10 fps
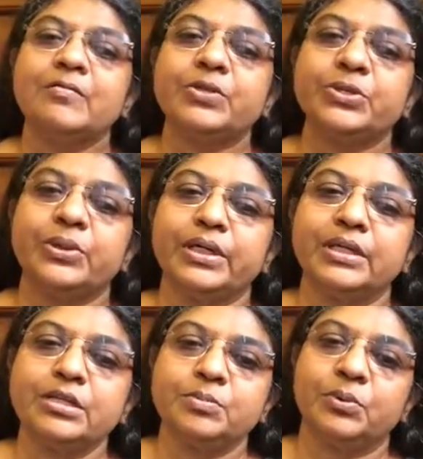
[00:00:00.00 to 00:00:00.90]
So in
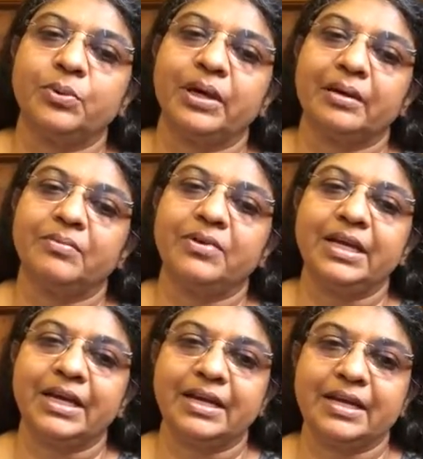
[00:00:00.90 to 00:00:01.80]
this program, we
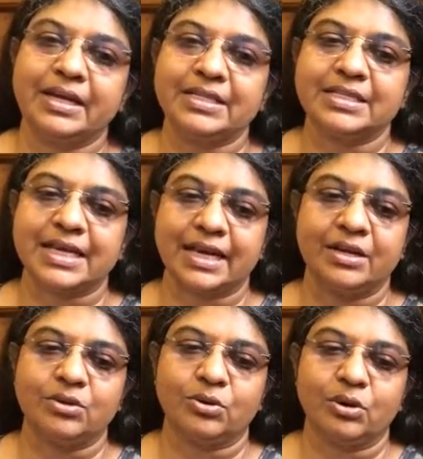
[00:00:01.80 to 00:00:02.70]
get an
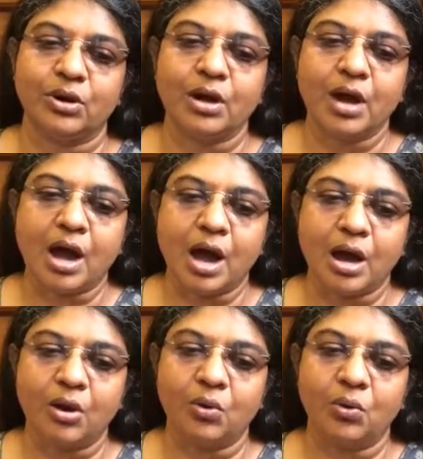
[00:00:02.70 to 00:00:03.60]
insight on
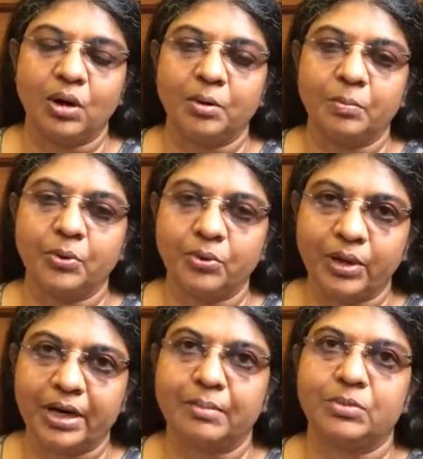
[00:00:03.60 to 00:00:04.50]
how a
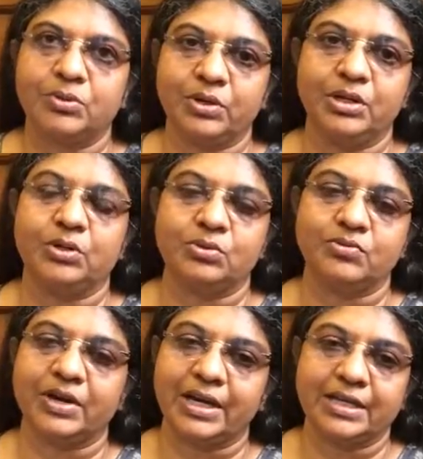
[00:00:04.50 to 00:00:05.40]
program to reduce
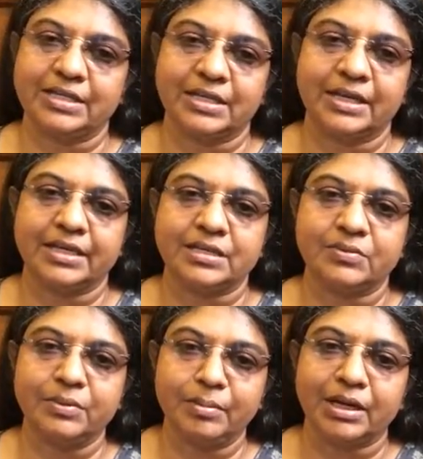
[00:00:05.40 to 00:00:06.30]
violence
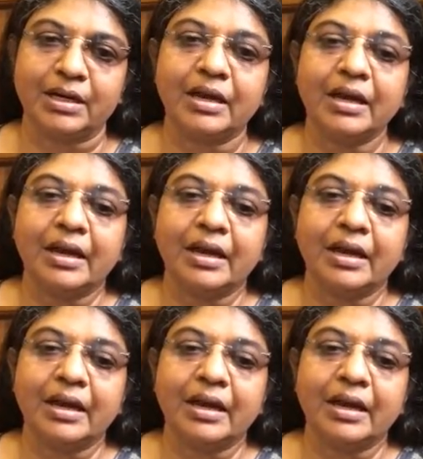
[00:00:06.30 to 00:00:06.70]
against women,